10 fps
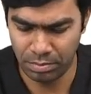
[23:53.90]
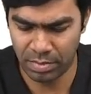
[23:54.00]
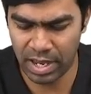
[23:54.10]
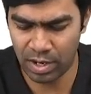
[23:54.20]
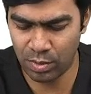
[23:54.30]

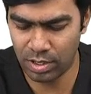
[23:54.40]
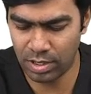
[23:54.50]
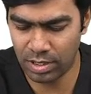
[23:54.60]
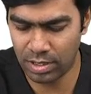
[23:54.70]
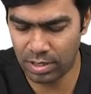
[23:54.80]
By around
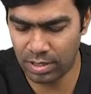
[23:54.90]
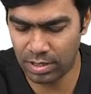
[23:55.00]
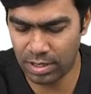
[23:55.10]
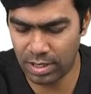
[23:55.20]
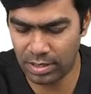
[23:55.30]

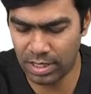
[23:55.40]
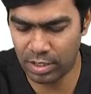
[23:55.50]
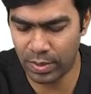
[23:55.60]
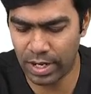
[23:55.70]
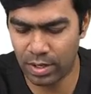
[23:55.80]
6
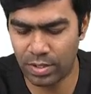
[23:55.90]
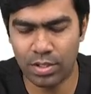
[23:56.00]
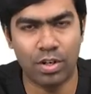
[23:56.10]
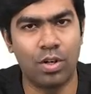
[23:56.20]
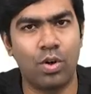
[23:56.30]
to 8 hours,
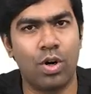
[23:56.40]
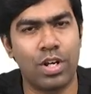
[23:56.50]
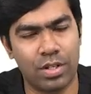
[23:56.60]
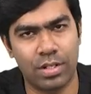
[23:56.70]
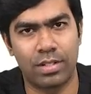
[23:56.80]
your
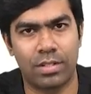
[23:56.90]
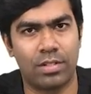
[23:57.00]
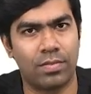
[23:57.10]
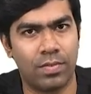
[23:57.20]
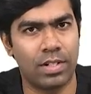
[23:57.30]
gluconeogenesis
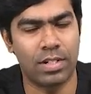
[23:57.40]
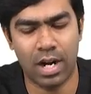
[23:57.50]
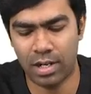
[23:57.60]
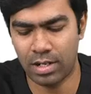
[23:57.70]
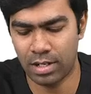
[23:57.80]
will
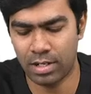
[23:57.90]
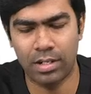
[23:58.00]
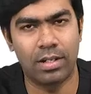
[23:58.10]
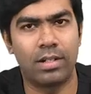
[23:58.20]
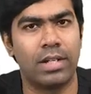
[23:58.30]
start
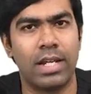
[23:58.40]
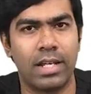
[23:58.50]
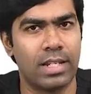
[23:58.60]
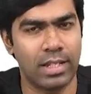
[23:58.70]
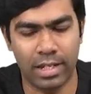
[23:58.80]

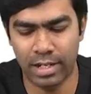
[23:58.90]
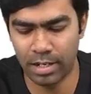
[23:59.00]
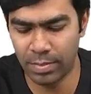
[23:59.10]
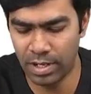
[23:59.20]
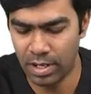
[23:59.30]
increasing a
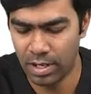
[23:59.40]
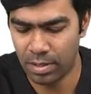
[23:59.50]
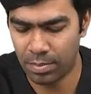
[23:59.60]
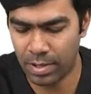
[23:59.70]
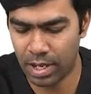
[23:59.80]
little bit.
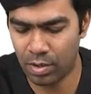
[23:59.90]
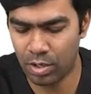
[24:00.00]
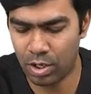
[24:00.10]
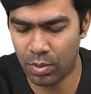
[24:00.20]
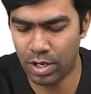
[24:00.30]
By
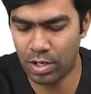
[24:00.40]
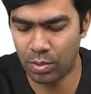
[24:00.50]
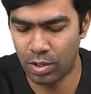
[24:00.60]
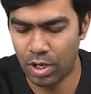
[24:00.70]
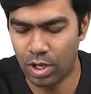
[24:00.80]
around 12
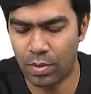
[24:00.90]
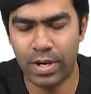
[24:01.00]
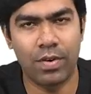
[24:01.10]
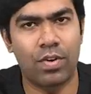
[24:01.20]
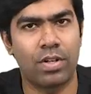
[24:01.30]
to
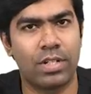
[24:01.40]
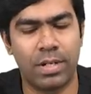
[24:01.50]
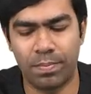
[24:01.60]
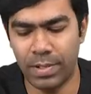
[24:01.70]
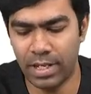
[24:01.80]
24 hours,
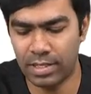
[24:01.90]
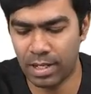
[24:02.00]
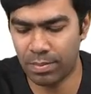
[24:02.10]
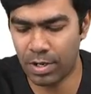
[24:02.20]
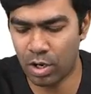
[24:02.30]
it peaks,
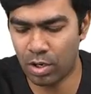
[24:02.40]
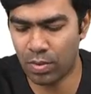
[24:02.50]
and beyond